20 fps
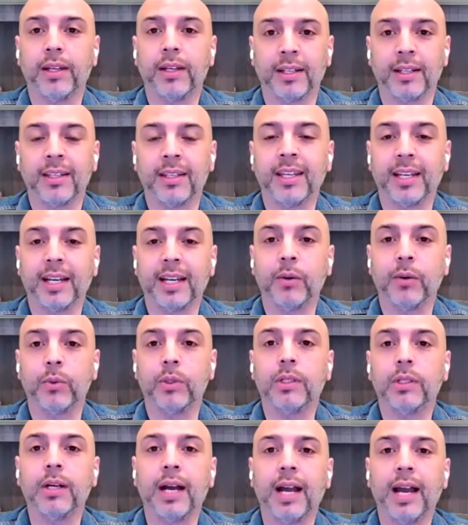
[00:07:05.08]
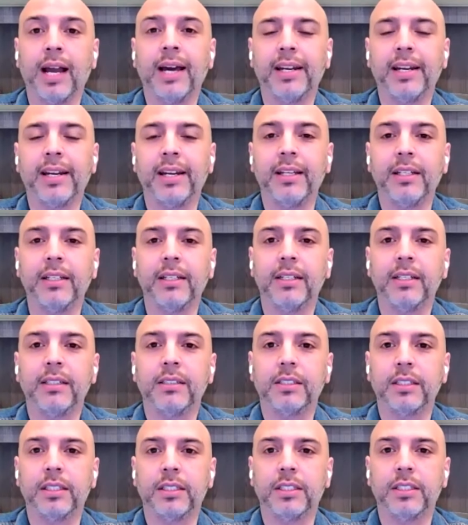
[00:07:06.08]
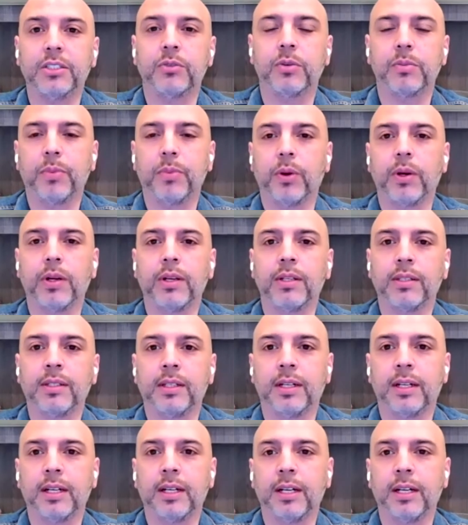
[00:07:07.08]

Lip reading: And I think I will add it to this report. That's